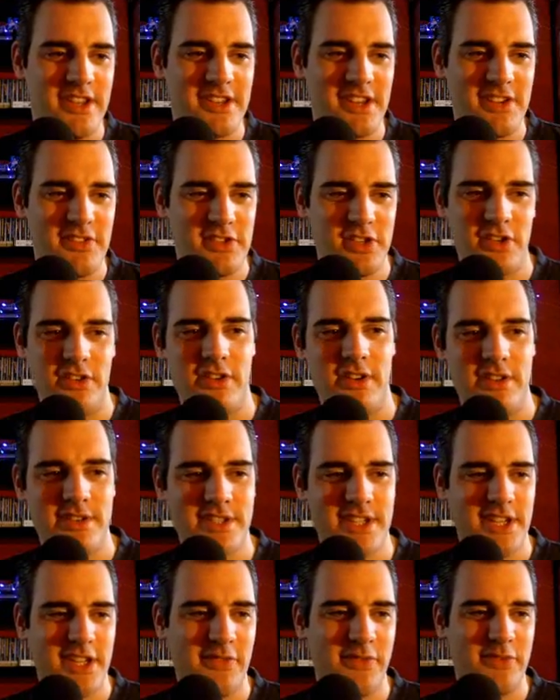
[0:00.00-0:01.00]
this gives you an
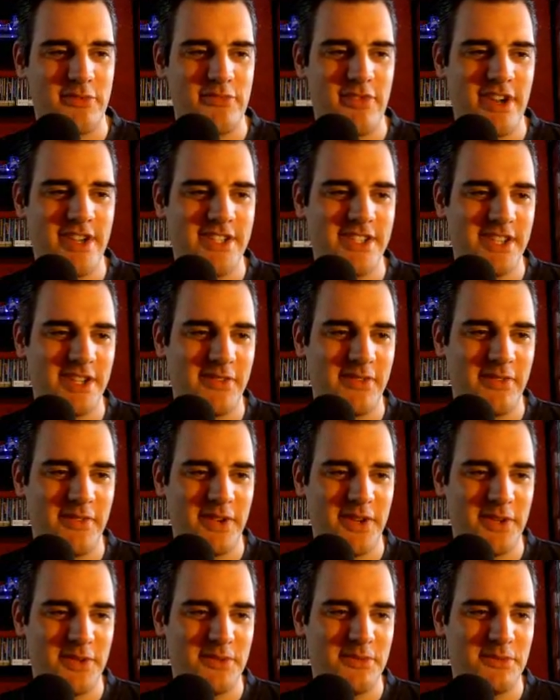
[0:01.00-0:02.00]
idea of the racing
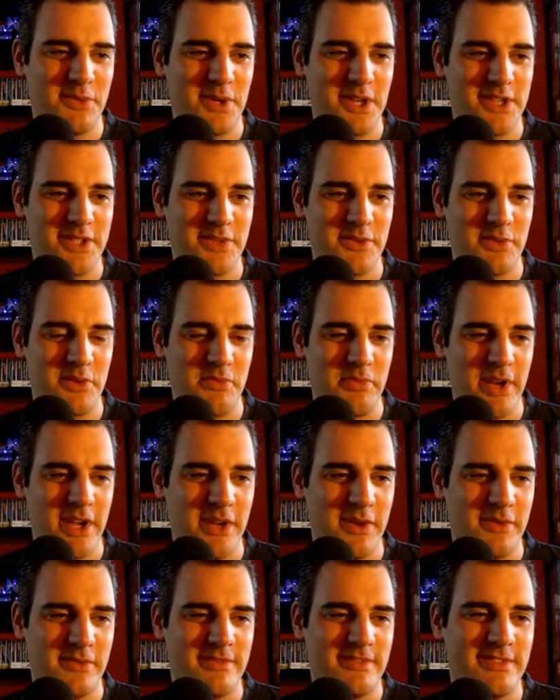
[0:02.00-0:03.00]
feel, what it's all
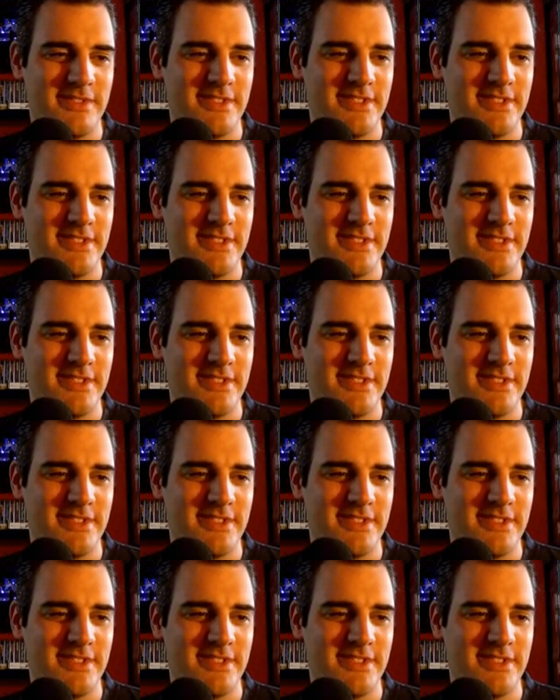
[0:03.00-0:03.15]
about.